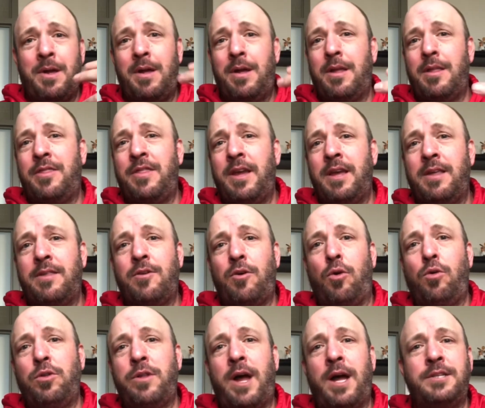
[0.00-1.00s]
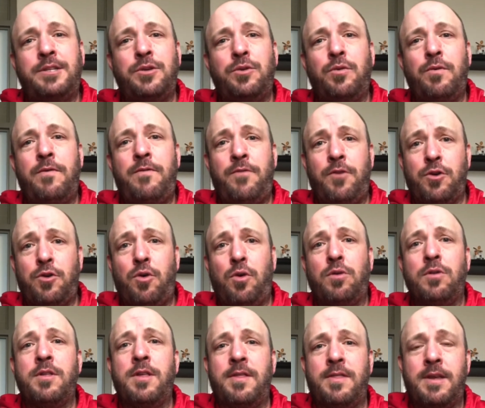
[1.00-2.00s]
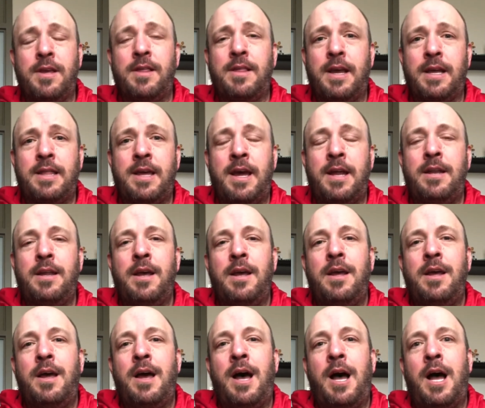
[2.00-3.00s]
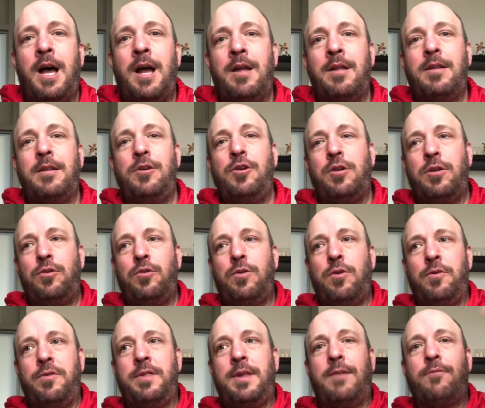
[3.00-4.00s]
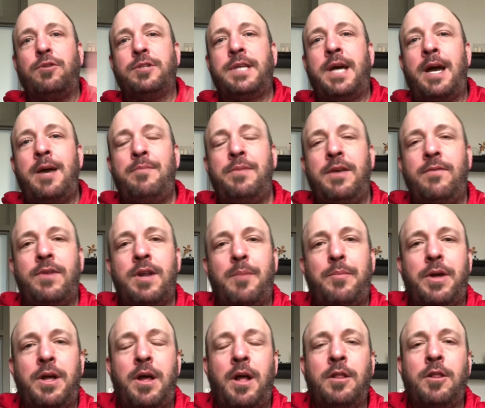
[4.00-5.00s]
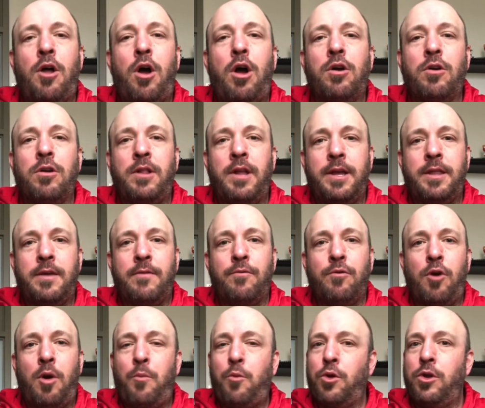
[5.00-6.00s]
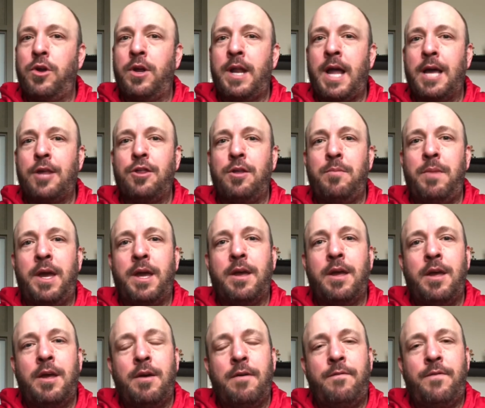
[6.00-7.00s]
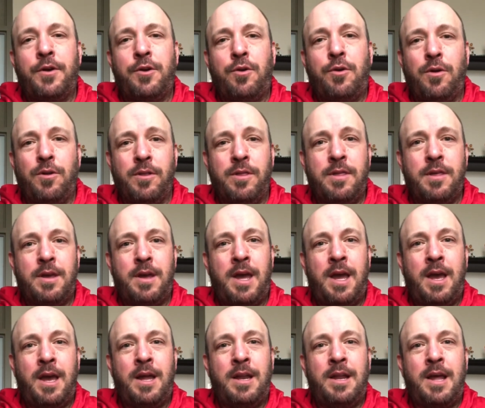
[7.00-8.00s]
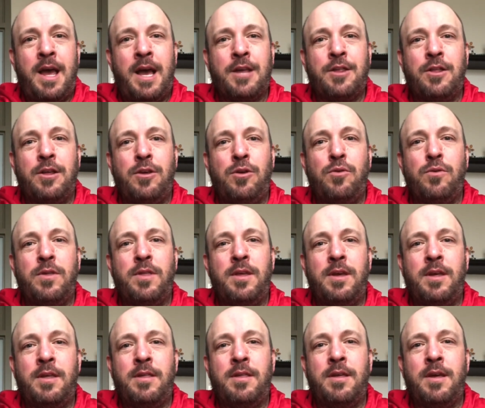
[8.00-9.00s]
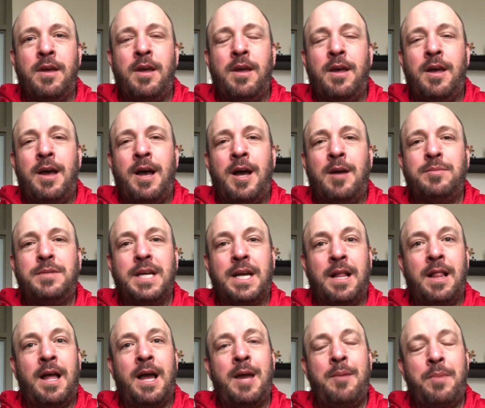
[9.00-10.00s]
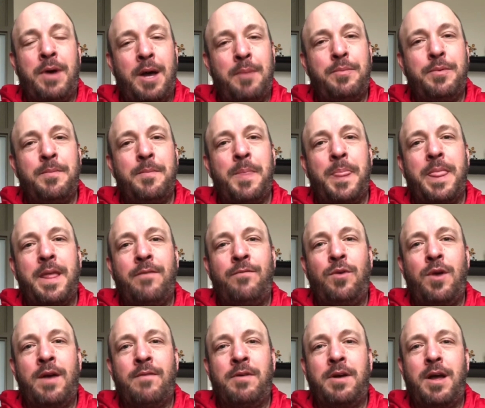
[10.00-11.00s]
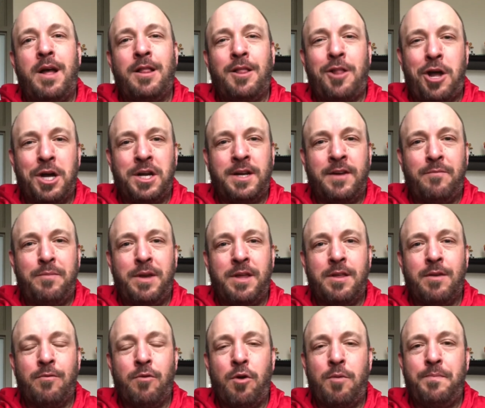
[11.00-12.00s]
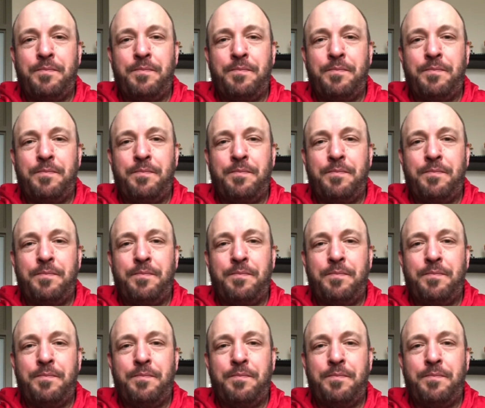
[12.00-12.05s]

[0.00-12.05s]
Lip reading: things to hold on to, footholds and things like that. You can do those several times, even up a longer length of rope where you can actually make footholds and actually use these to climb up if you have a long enough piece of rope.